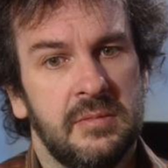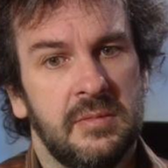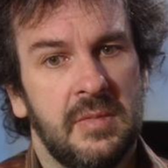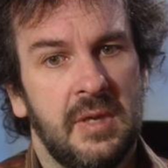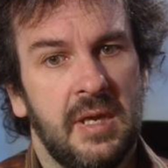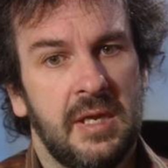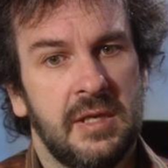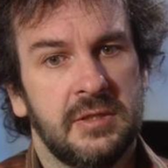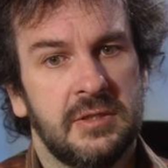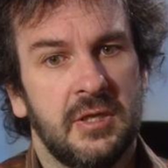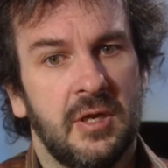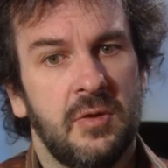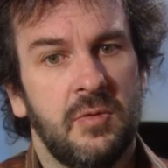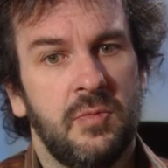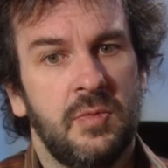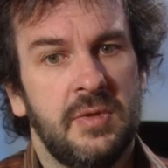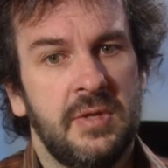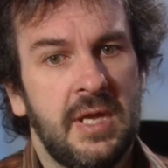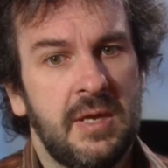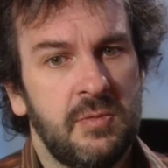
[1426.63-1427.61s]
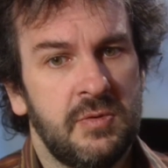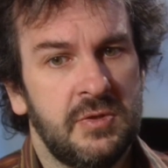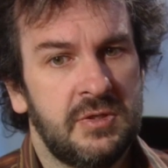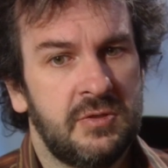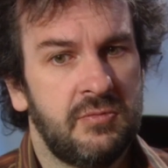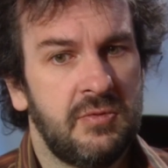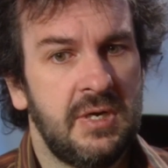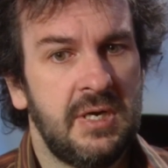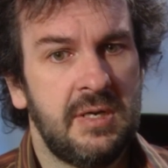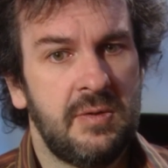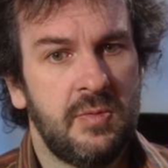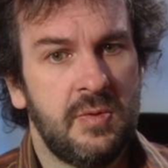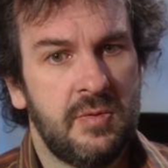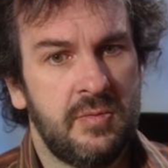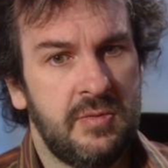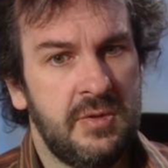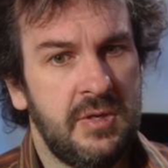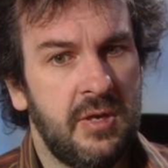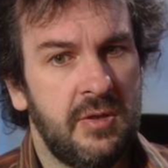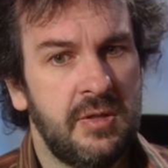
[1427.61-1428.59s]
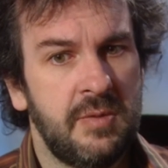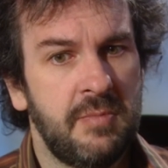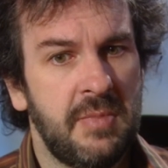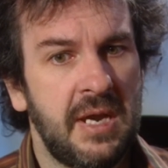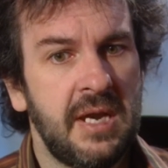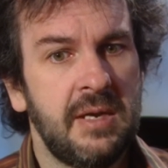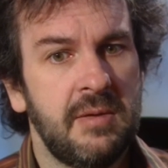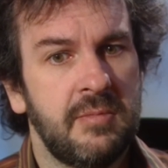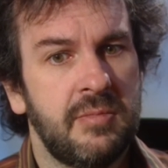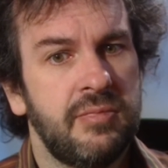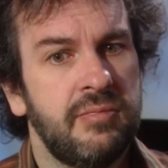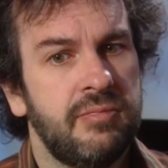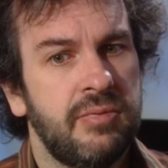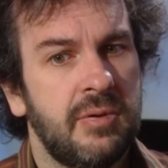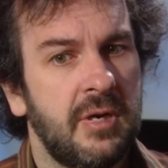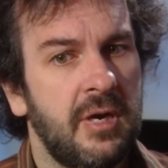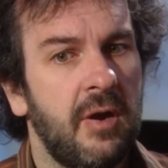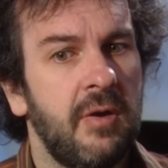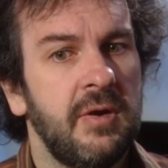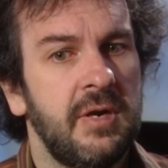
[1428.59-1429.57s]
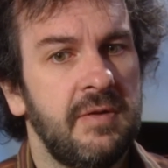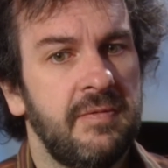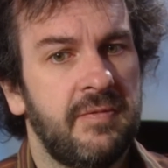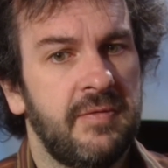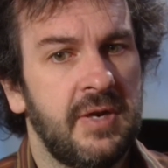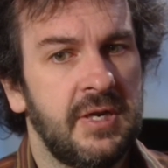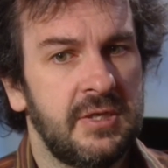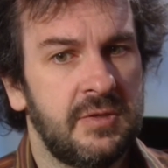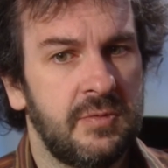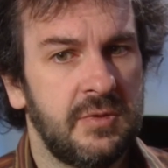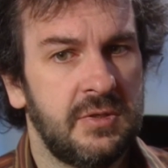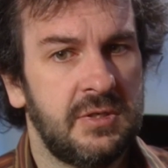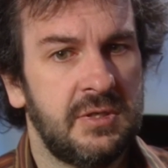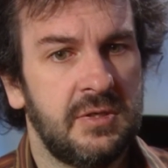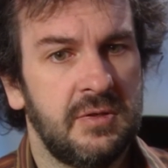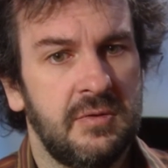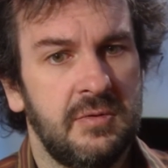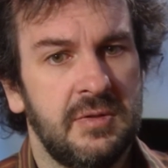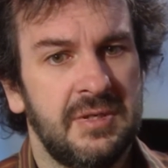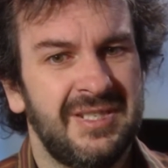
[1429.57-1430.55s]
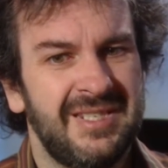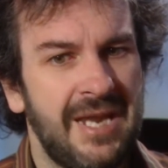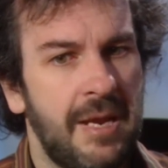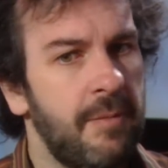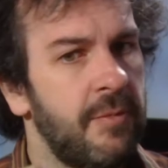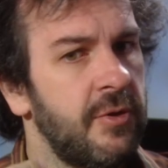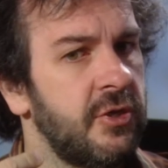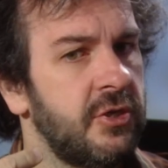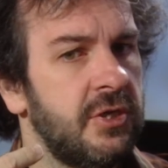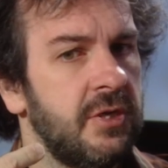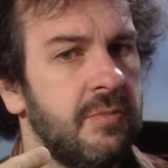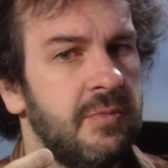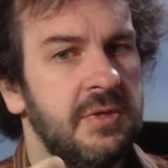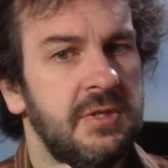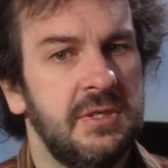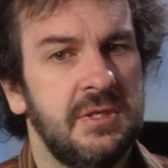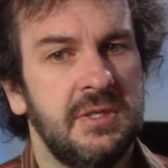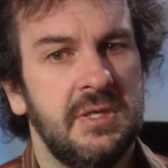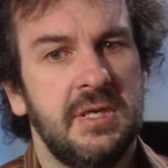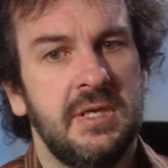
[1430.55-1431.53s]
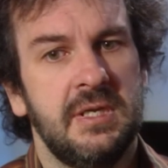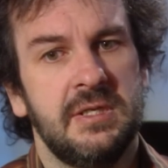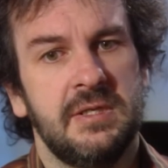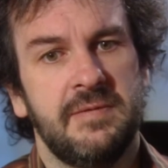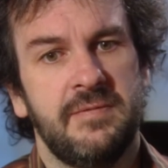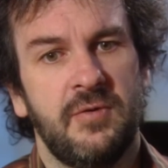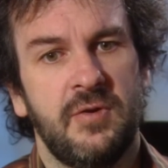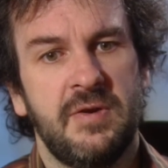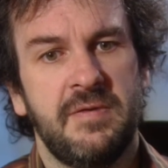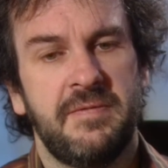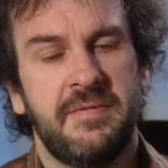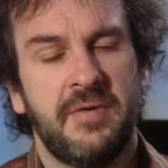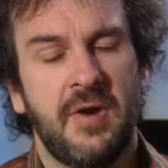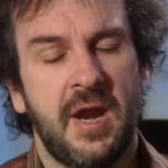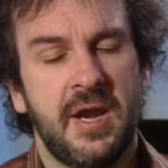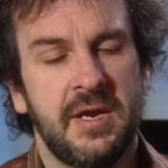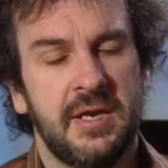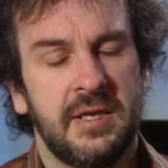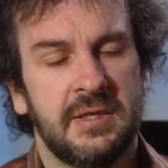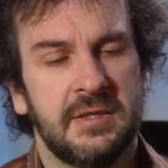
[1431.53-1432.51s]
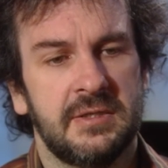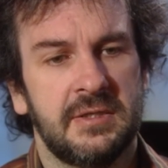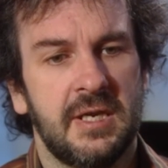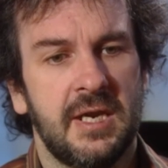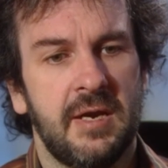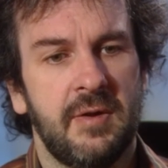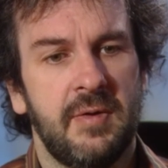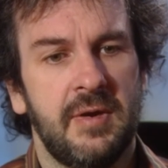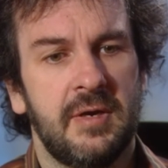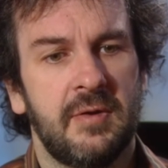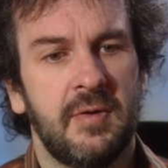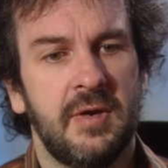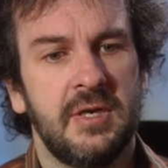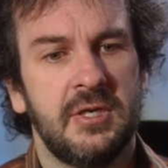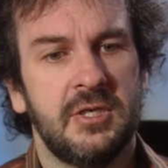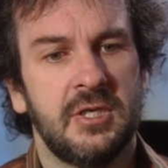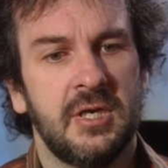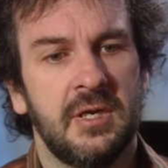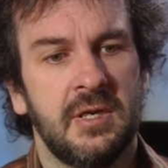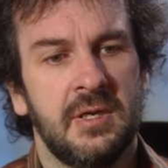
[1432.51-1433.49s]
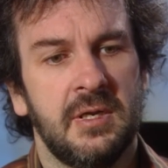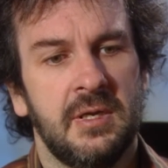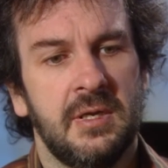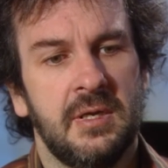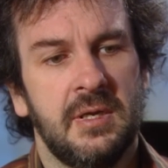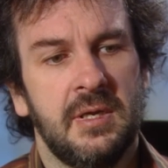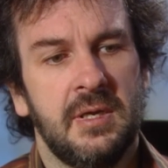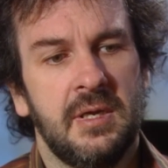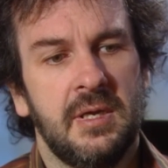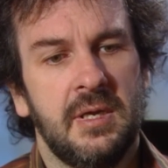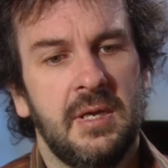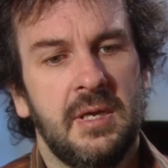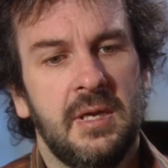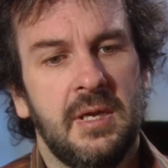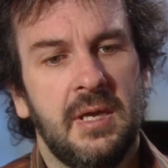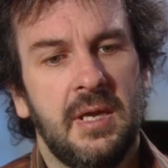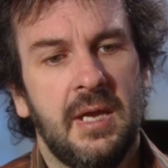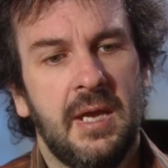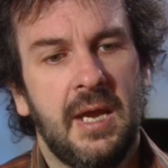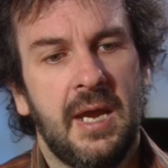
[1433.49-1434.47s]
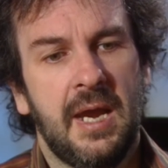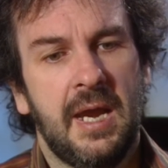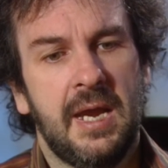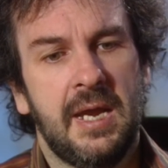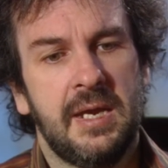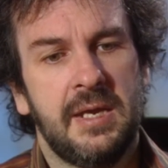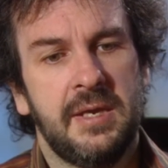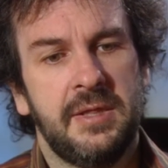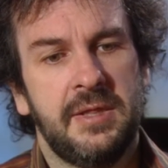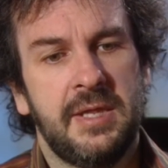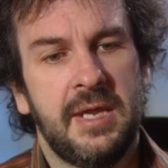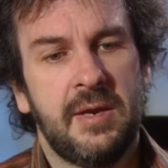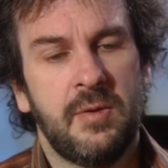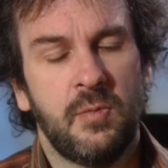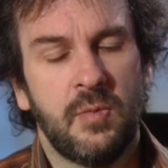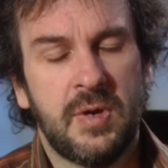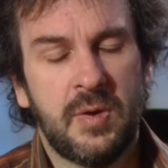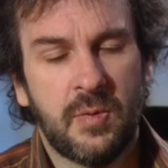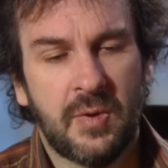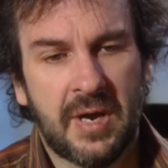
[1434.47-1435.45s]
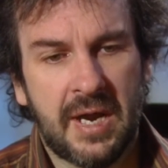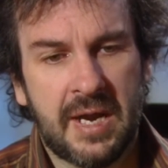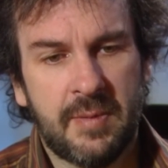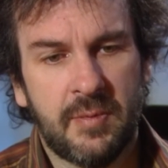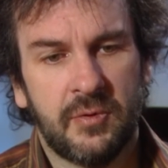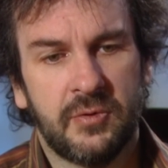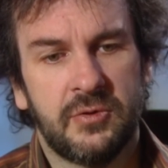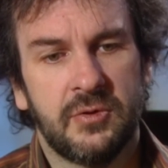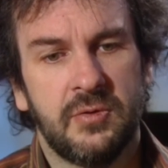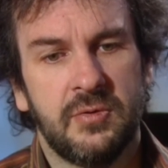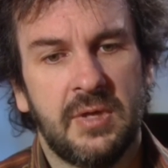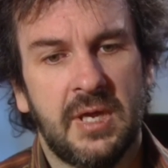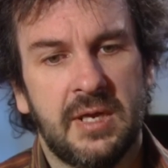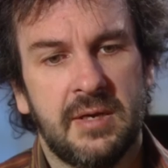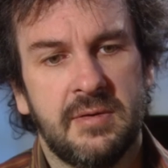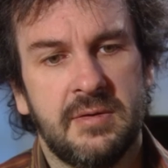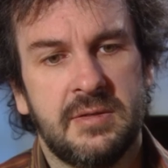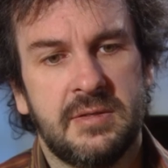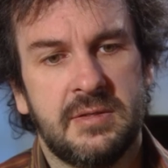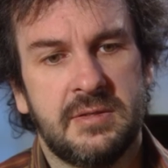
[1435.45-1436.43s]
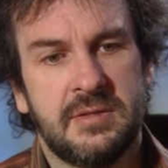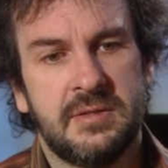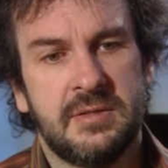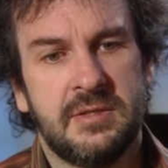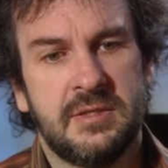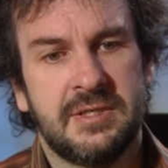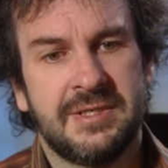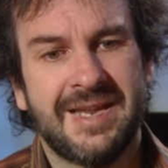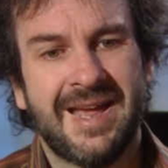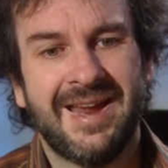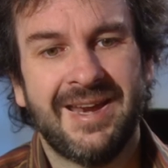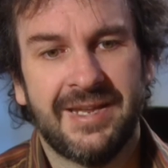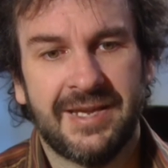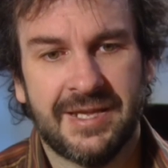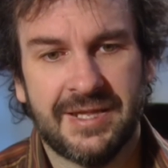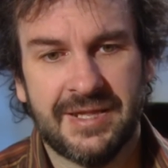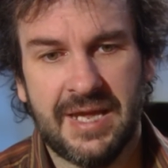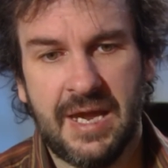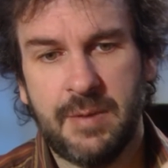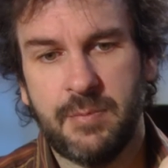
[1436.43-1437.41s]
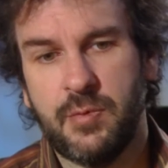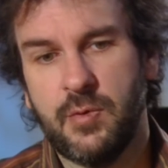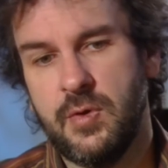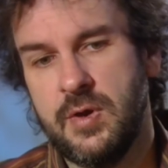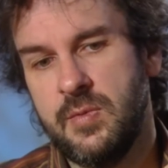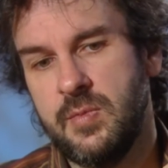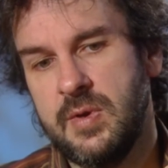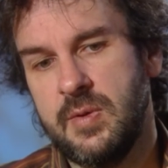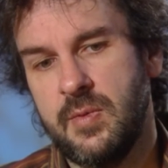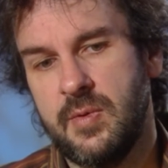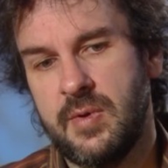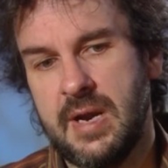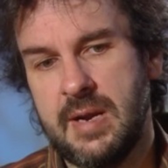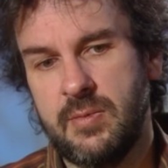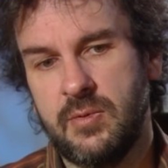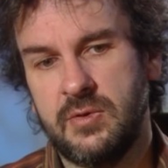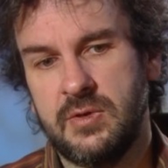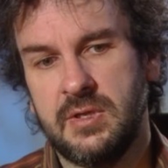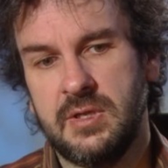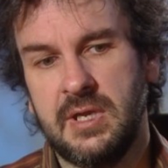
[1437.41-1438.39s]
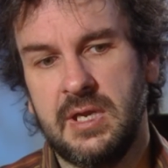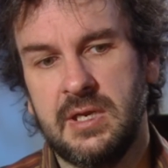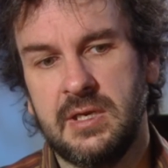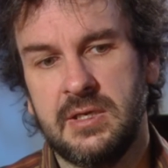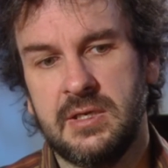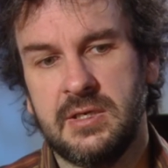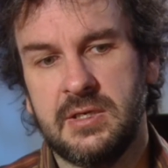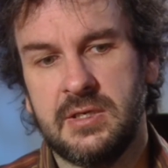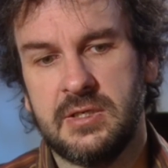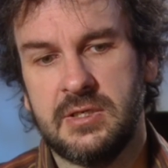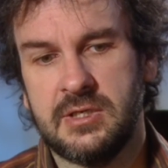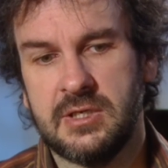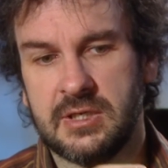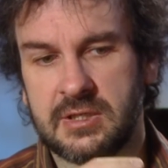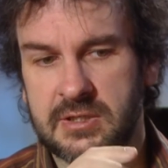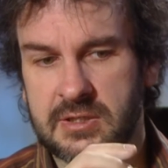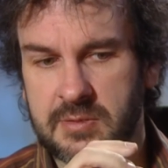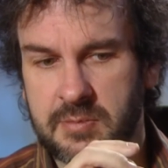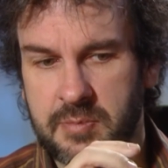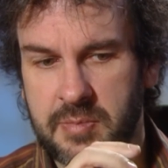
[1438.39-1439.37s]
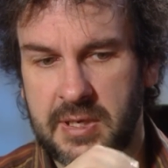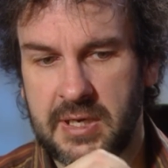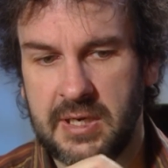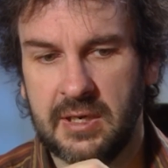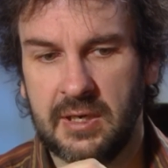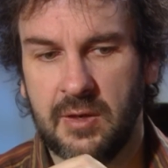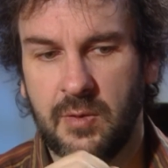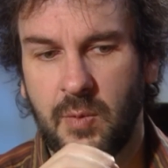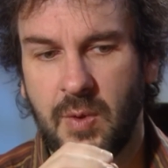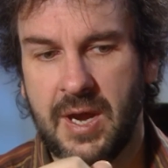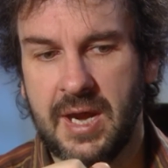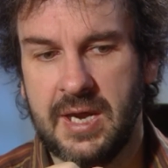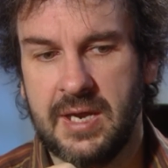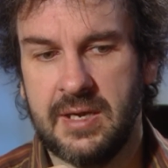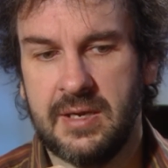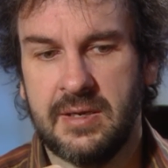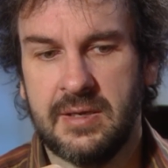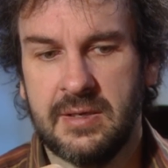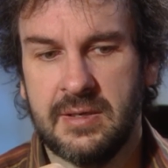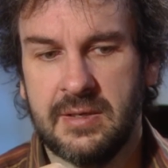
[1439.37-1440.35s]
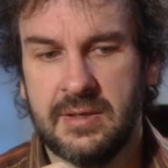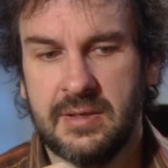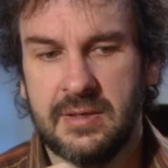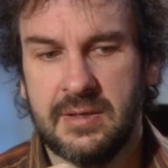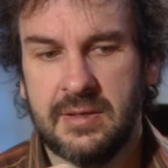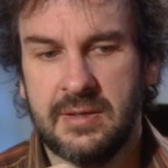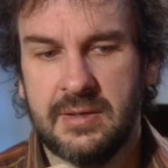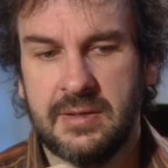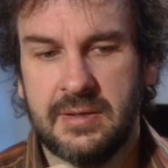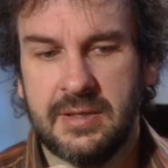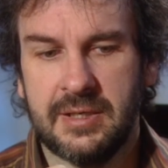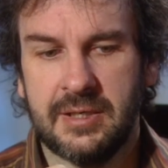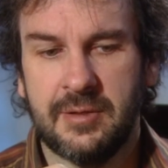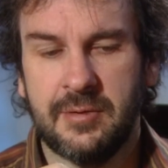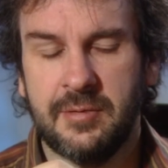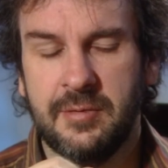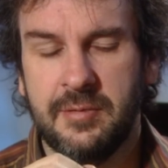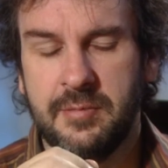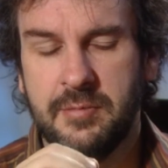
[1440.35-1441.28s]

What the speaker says: And so that was really, you know, the main priority for us was to establish him as a very frightening, scary creature. And then we were able to, starting at that point, we were able to then just peel away little